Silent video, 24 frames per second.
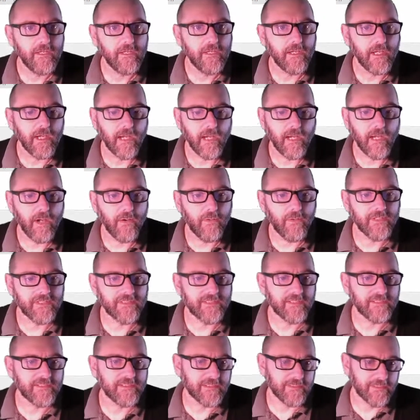It
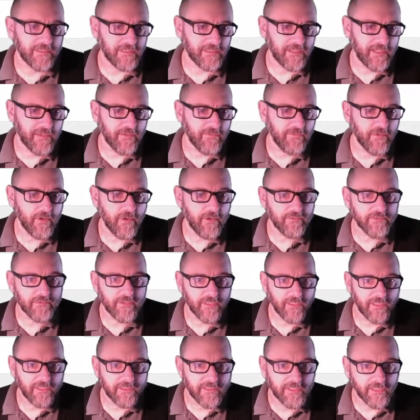says to delete a row, so
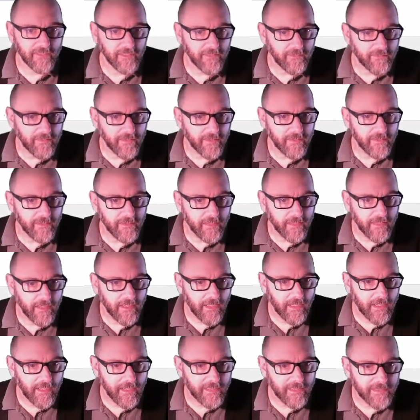let's delete one.
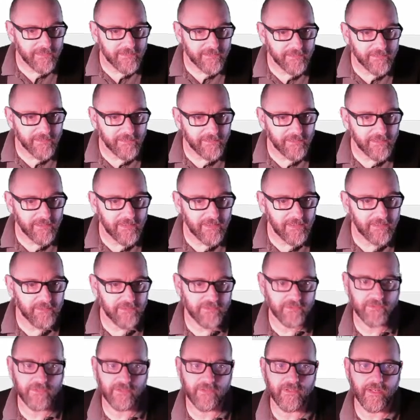Let's delete
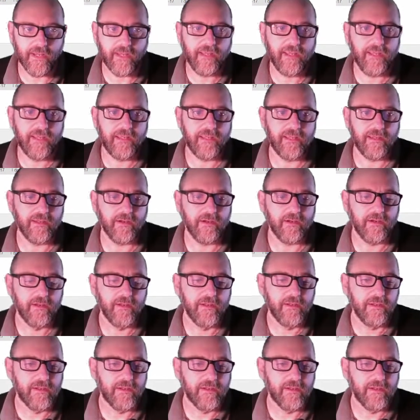student A here.